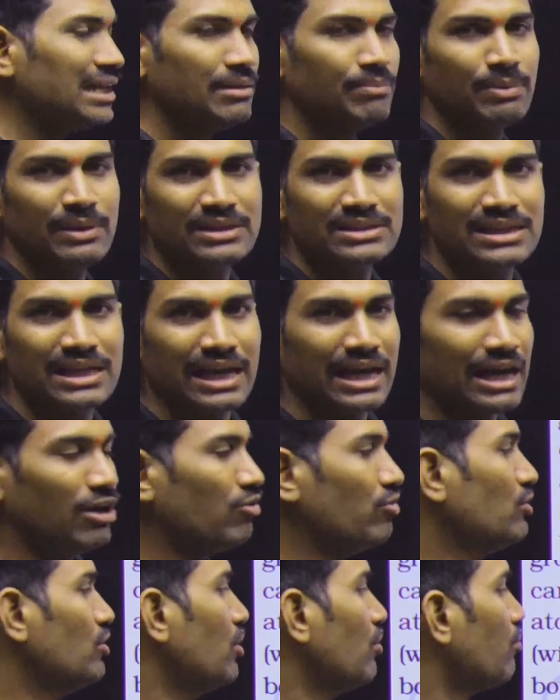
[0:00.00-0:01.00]
lipids
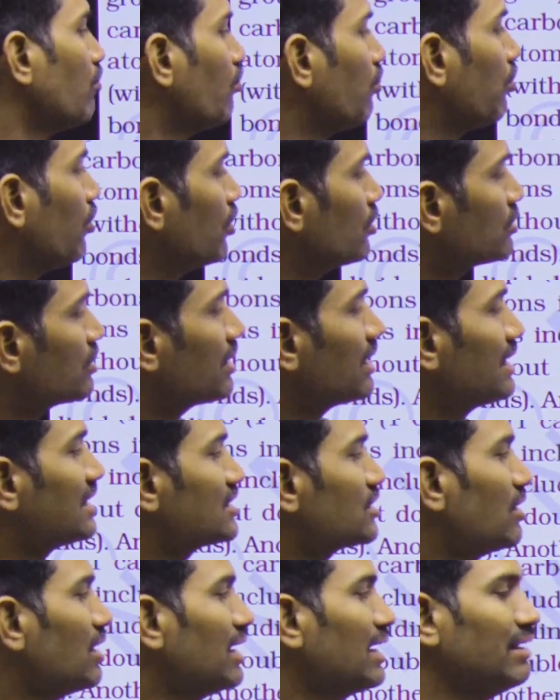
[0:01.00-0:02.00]
have both
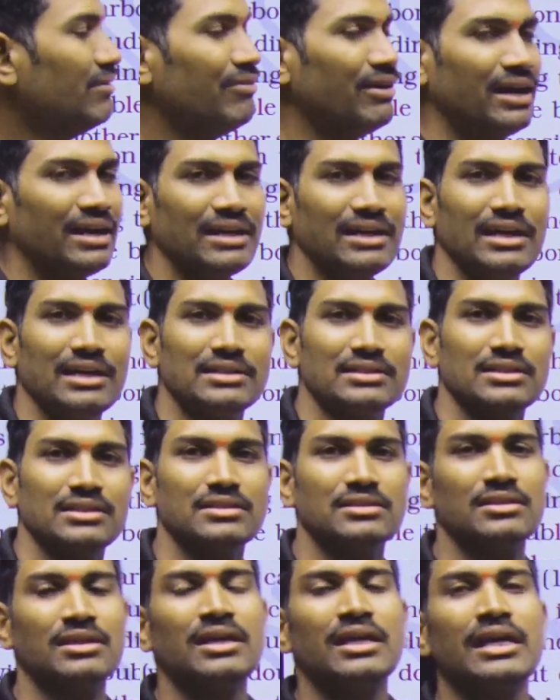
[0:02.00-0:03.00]
glycerol and fatty
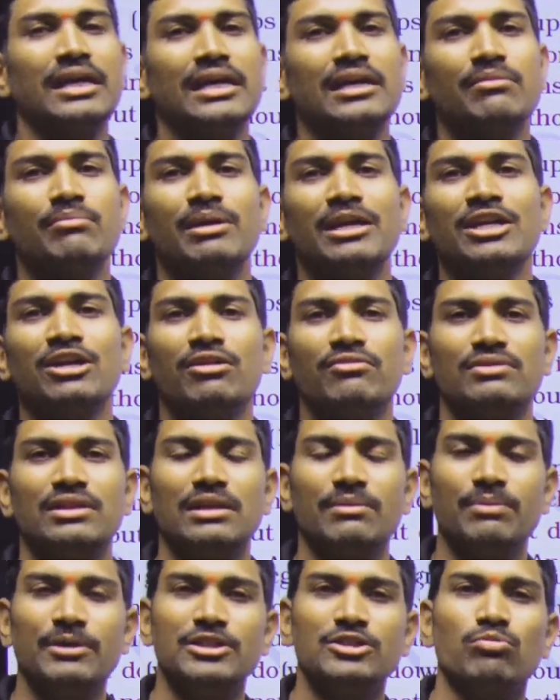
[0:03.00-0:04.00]
acids. In many of the
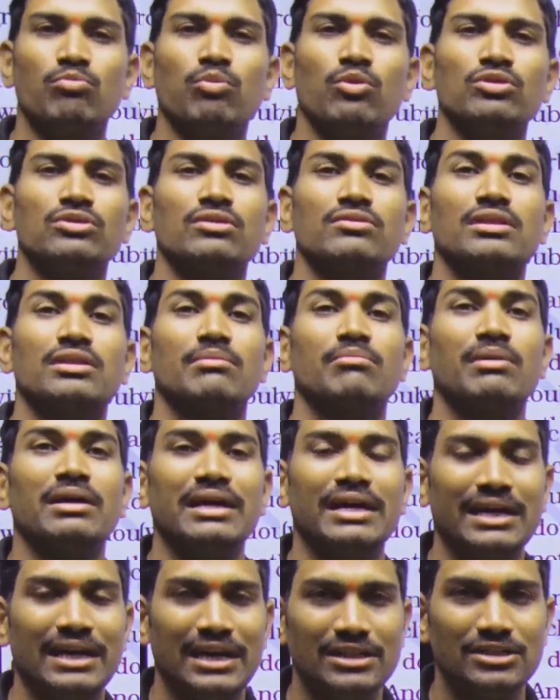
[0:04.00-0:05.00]
lipids, both of them are
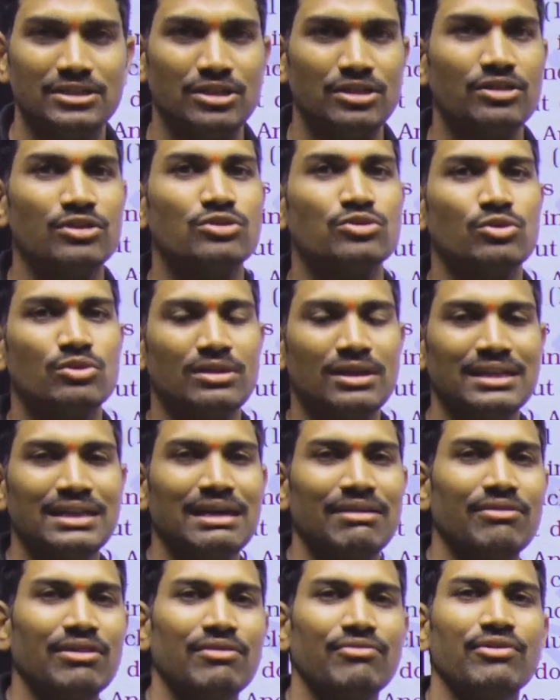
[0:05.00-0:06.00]
attached, so that they
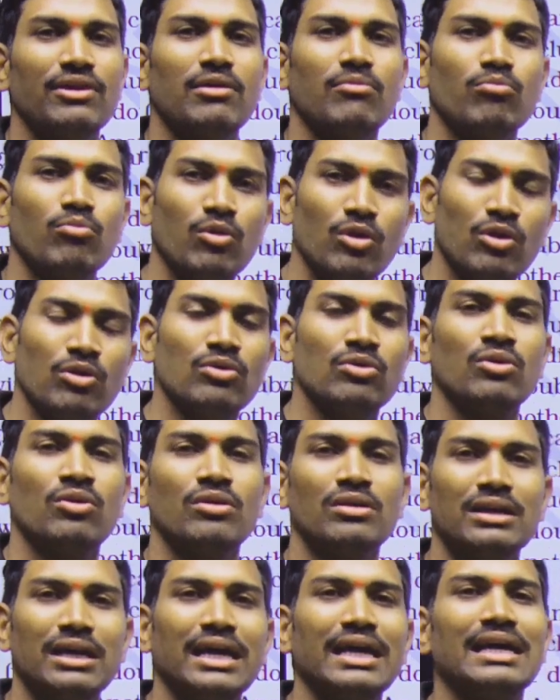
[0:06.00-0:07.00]
will form mono,
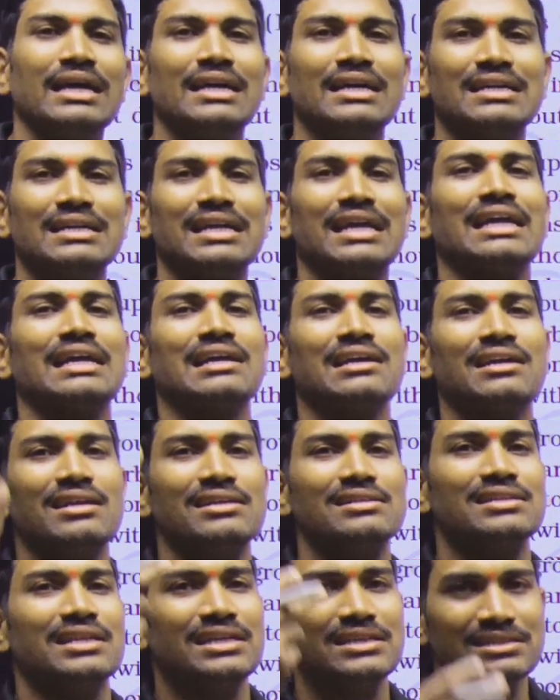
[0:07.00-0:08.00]
di,
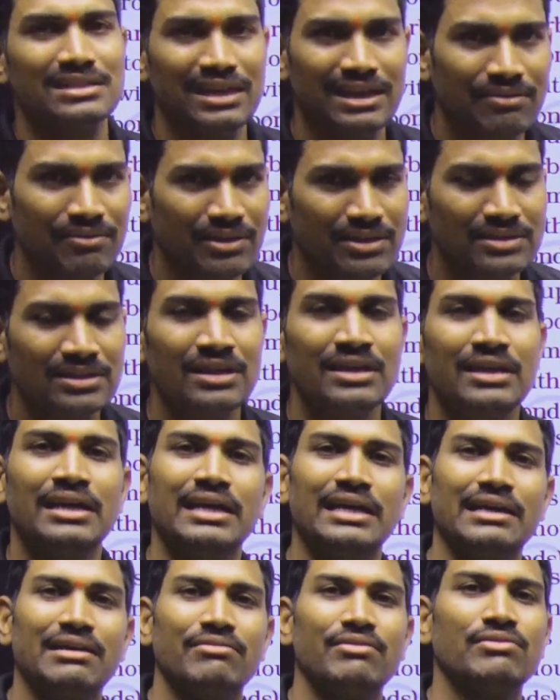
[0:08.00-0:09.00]
triglycerides. Likewise,
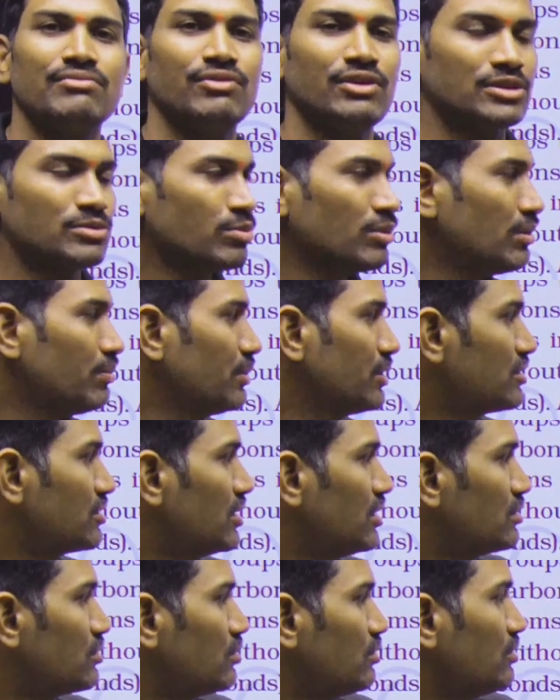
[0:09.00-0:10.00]
even phospholipids
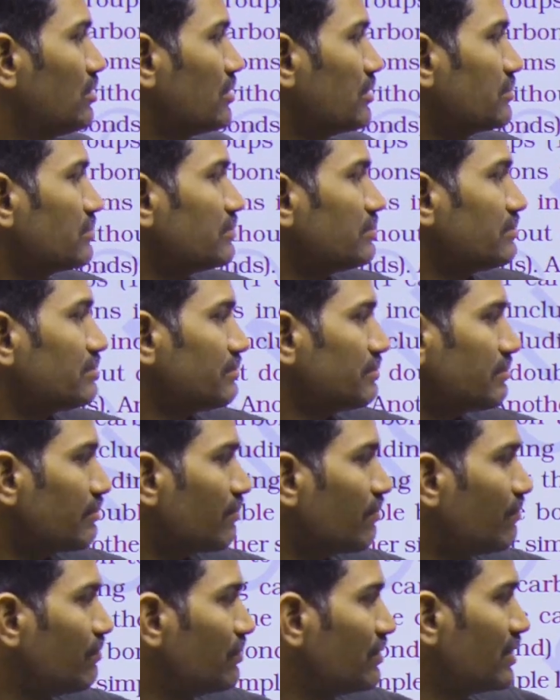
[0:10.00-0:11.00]
also.
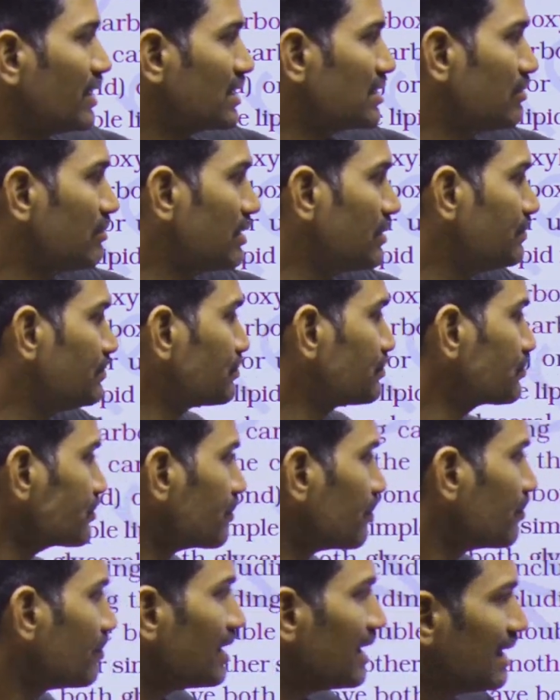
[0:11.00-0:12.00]
Next one,
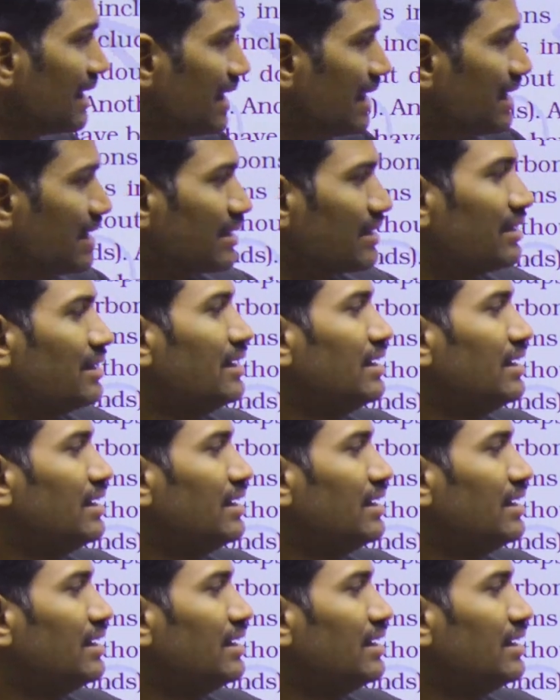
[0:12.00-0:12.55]
here